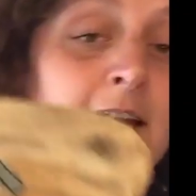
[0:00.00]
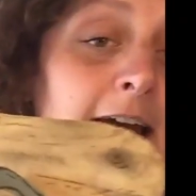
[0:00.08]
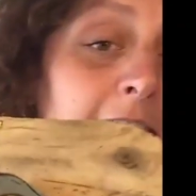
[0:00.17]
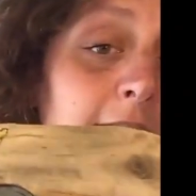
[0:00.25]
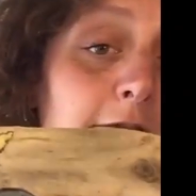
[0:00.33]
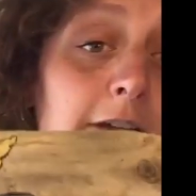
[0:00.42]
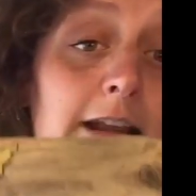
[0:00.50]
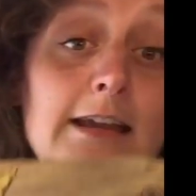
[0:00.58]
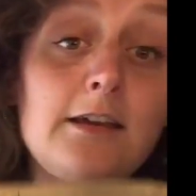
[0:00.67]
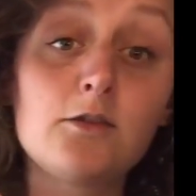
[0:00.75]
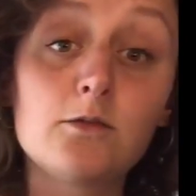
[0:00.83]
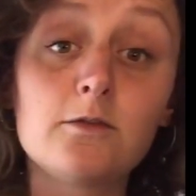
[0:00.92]
And a
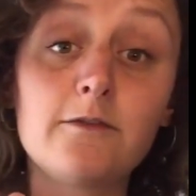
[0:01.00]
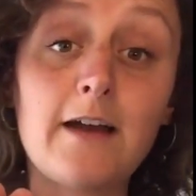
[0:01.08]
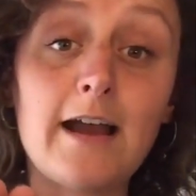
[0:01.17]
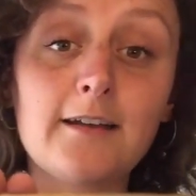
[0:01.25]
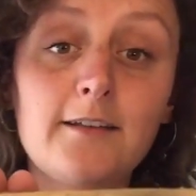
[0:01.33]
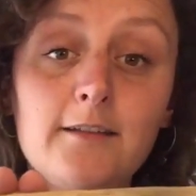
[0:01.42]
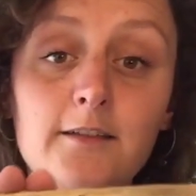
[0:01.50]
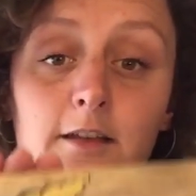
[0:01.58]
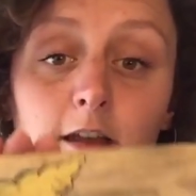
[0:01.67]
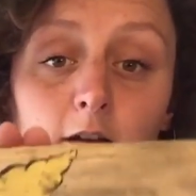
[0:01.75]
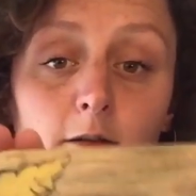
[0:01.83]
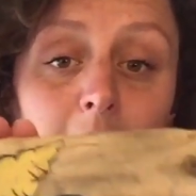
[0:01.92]
really cool fact to
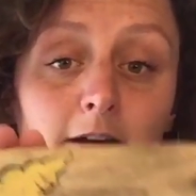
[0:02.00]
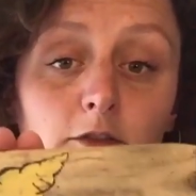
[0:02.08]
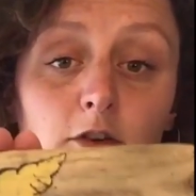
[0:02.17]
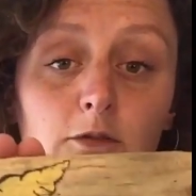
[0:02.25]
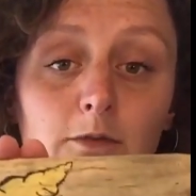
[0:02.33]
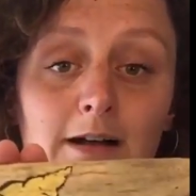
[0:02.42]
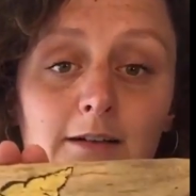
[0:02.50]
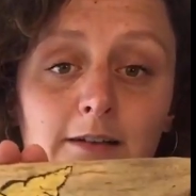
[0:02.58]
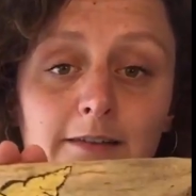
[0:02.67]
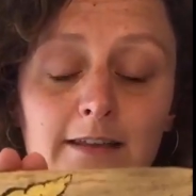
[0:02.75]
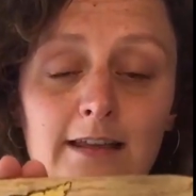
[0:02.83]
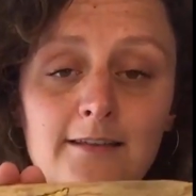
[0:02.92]
know about dog
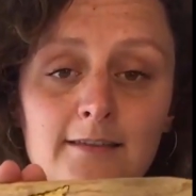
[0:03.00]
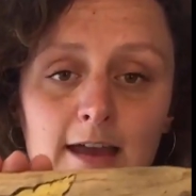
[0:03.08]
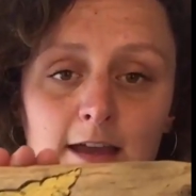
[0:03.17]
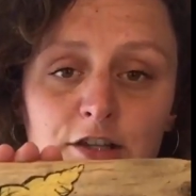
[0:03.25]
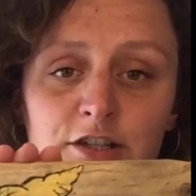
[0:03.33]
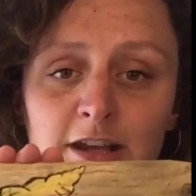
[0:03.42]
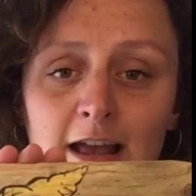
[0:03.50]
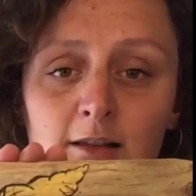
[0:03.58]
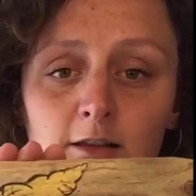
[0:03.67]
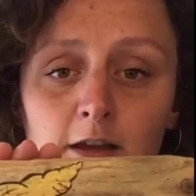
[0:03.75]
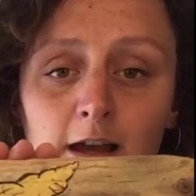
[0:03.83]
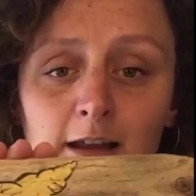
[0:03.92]
whelks is their
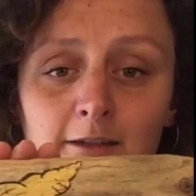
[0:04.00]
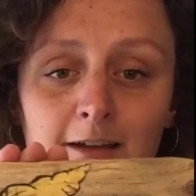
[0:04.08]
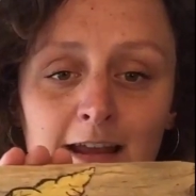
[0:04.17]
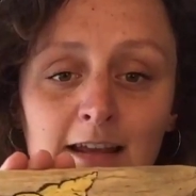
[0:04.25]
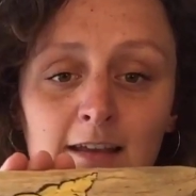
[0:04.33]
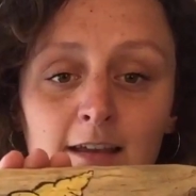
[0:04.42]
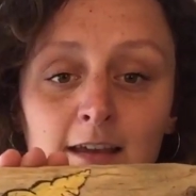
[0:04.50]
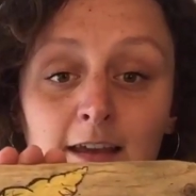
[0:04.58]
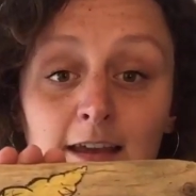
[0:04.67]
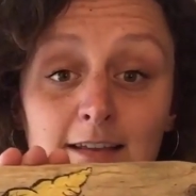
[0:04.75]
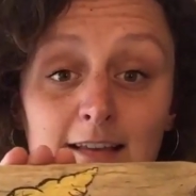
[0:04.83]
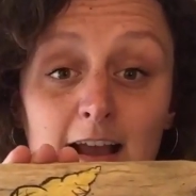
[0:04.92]
shell colouring
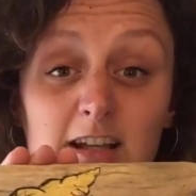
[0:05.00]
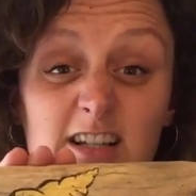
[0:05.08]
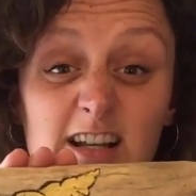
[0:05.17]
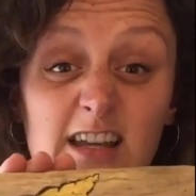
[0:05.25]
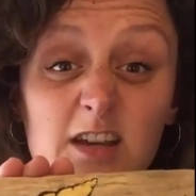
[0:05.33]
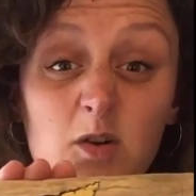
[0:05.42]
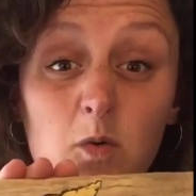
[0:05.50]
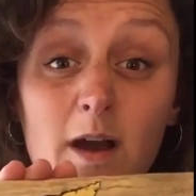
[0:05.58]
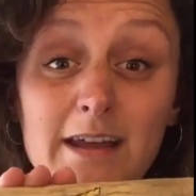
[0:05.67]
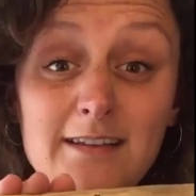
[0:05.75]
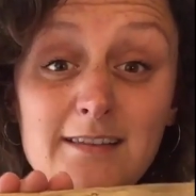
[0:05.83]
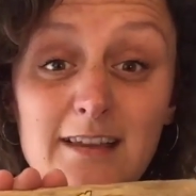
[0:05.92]
is actually
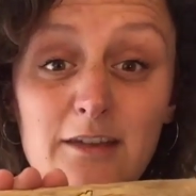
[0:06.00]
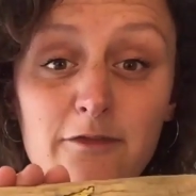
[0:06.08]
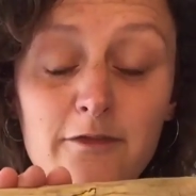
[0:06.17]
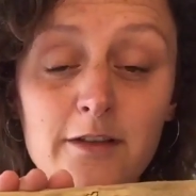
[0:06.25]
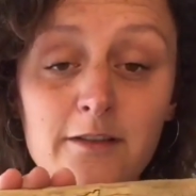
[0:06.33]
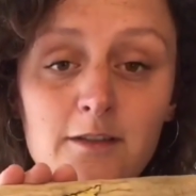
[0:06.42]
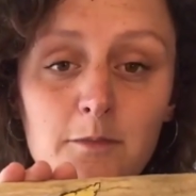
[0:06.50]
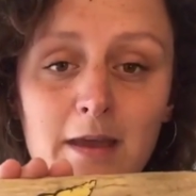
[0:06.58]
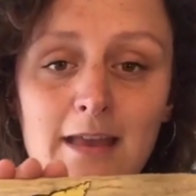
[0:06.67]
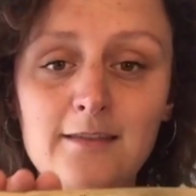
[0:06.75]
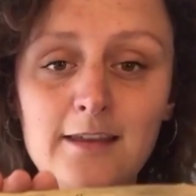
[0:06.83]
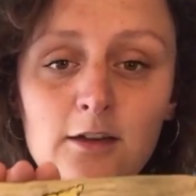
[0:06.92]
quite different
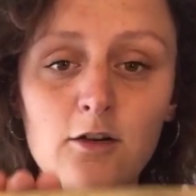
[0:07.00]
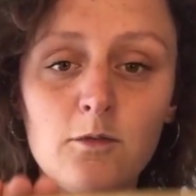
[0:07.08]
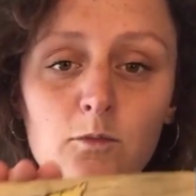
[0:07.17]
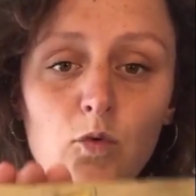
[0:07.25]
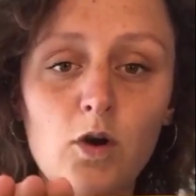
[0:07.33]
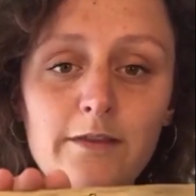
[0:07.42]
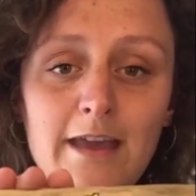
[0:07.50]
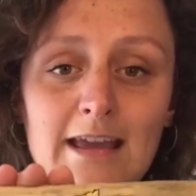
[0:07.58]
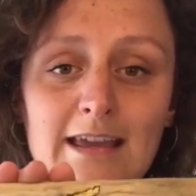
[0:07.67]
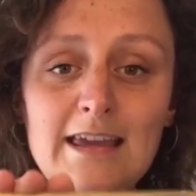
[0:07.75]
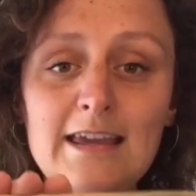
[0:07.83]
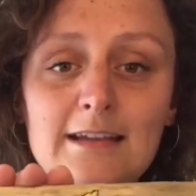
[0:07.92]
depending on what
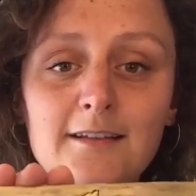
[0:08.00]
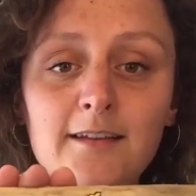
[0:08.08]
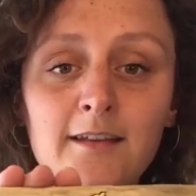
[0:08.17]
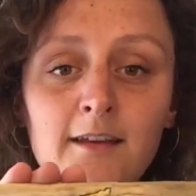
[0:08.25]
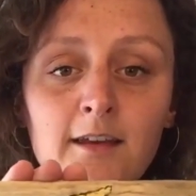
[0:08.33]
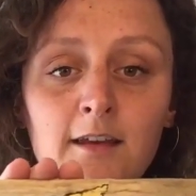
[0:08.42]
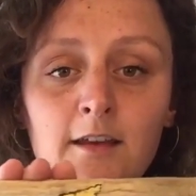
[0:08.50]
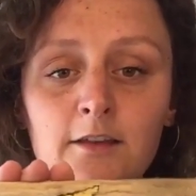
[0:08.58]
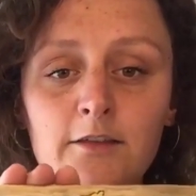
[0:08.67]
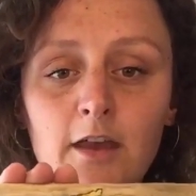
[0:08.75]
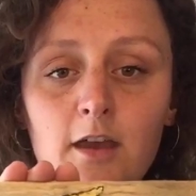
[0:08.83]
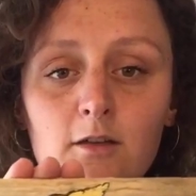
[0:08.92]
they eat.
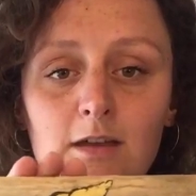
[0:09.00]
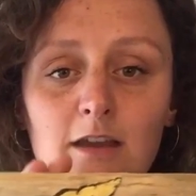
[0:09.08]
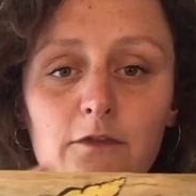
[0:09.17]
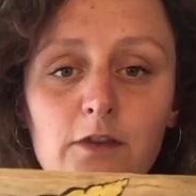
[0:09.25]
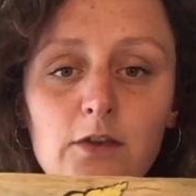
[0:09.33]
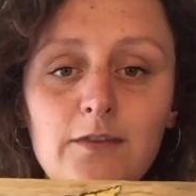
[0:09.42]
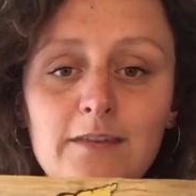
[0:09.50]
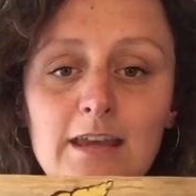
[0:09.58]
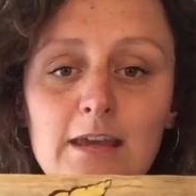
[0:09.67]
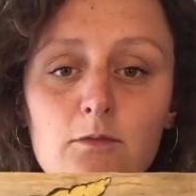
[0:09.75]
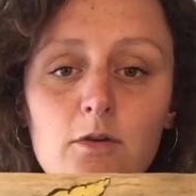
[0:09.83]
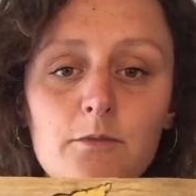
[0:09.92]
So if you
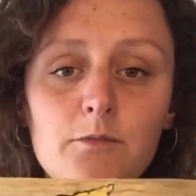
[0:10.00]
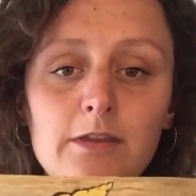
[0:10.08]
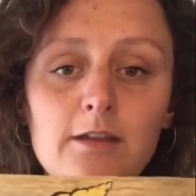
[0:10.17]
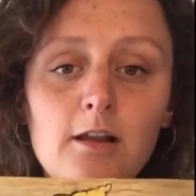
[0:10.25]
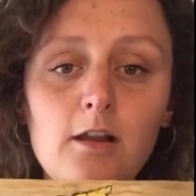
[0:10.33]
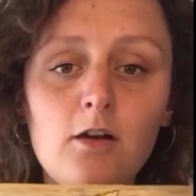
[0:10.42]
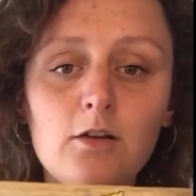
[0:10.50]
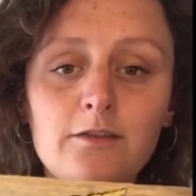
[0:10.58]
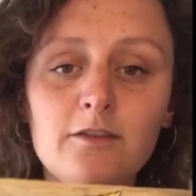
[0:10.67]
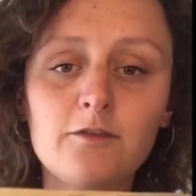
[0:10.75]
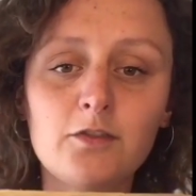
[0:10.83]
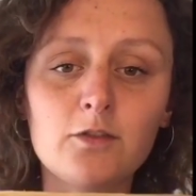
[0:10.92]
see one with a lot
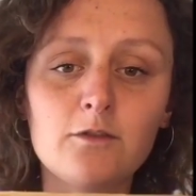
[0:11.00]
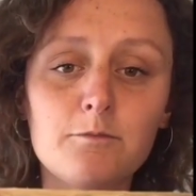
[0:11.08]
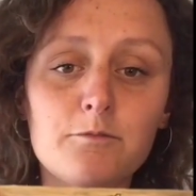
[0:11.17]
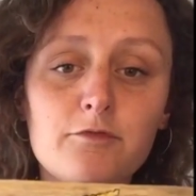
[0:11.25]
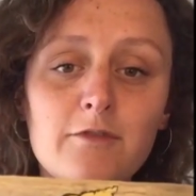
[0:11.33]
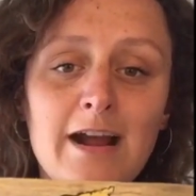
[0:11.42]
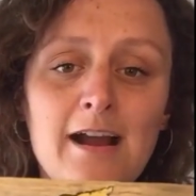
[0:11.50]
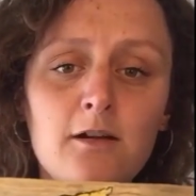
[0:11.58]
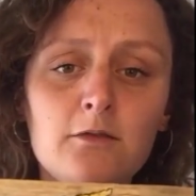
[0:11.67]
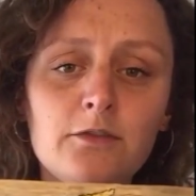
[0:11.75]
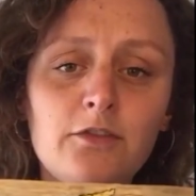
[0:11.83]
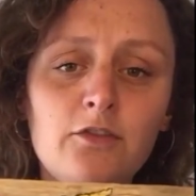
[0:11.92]
of sort of
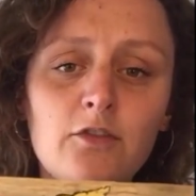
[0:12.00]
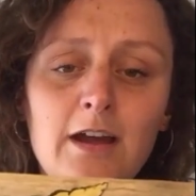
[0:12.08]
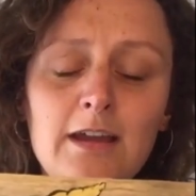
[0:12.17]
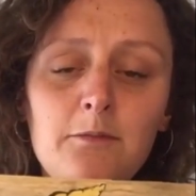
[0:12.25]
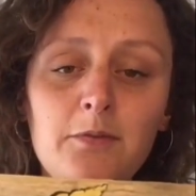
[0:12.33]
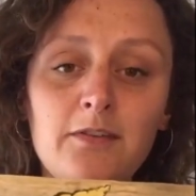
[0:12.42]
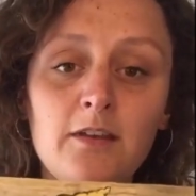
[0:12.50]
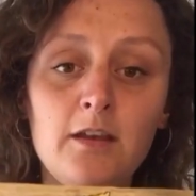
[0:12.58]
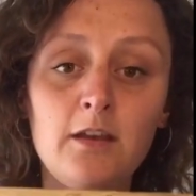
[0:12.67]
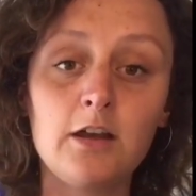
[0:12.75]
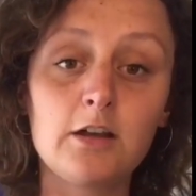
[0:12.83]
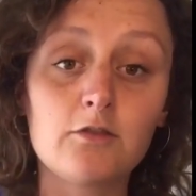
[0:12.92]
brown stripes
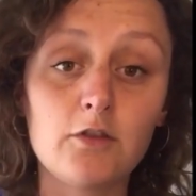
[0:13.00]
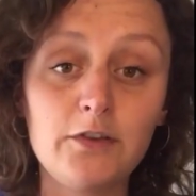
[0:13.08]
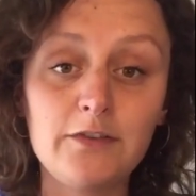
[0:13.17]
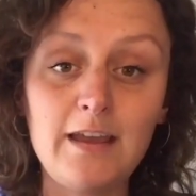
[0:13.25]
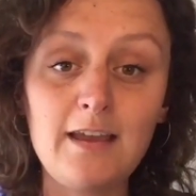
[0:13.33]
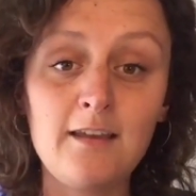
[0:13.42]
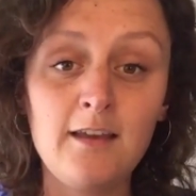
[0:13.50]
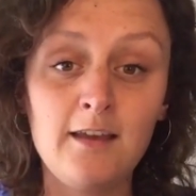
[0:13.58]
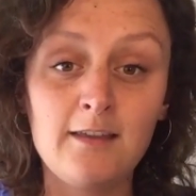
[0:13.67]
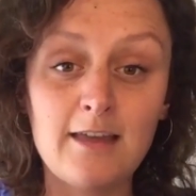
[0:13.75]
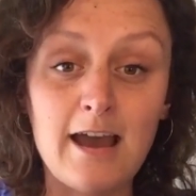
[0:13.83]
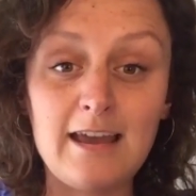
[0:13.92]
across it,
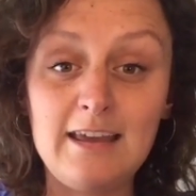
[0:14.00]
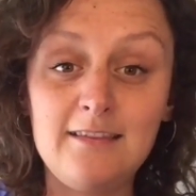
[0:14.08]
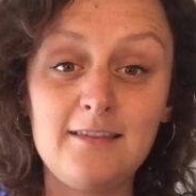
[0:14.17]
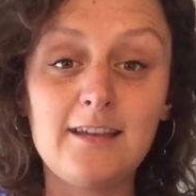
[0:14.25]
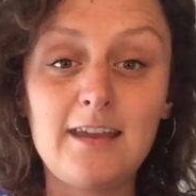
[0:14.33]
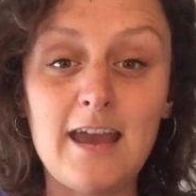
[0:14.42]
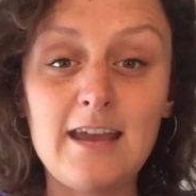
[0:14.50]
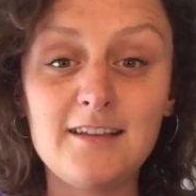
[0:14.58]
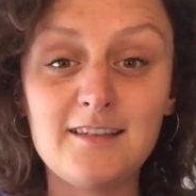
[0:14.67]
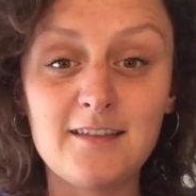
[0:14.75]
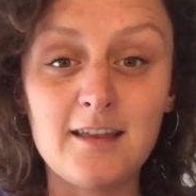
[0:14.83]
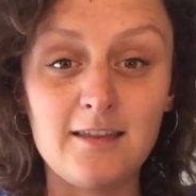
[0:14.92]
that
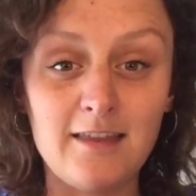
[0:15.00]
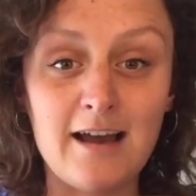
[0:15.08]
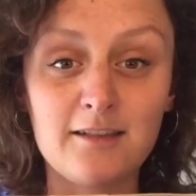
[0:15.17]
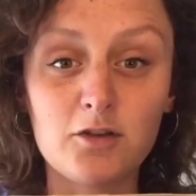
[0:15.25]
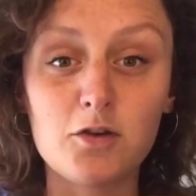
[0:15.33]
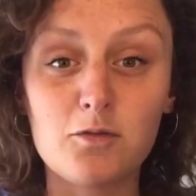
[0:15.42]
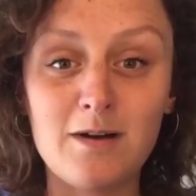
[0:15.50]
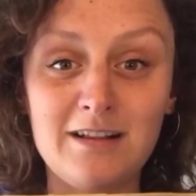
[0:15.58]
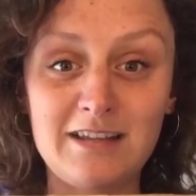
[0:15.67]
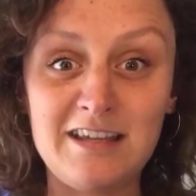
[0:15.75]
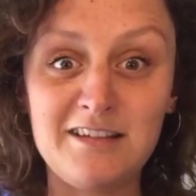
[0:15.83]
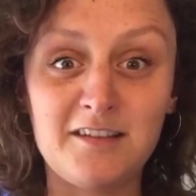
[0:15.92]
indicates that that dog
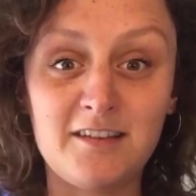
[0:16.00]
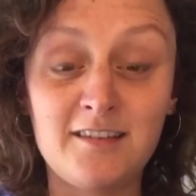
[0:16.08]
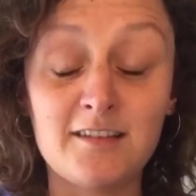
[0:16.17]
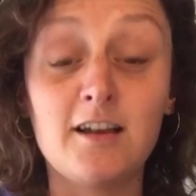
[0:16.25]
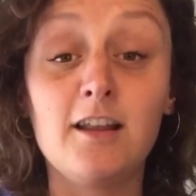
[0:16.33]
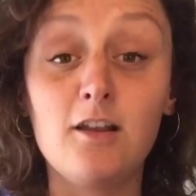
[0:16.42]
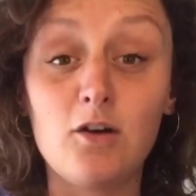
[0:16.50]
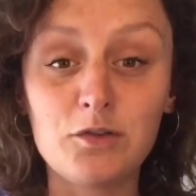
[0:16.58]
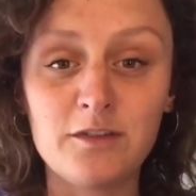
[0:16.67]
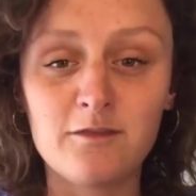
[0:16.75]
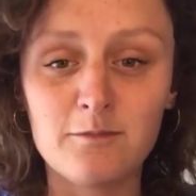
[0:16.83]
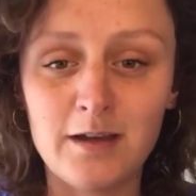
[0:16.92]
whelk eats a
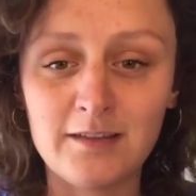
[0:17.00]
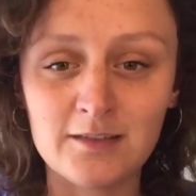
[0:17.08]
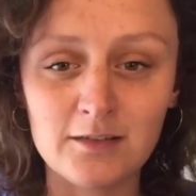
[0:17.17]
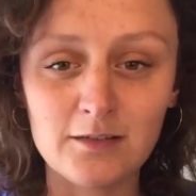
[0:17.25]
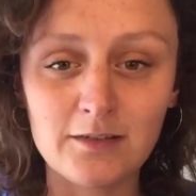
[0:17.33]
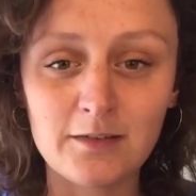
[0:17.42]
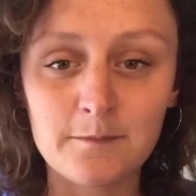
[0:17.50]
lot of mussels.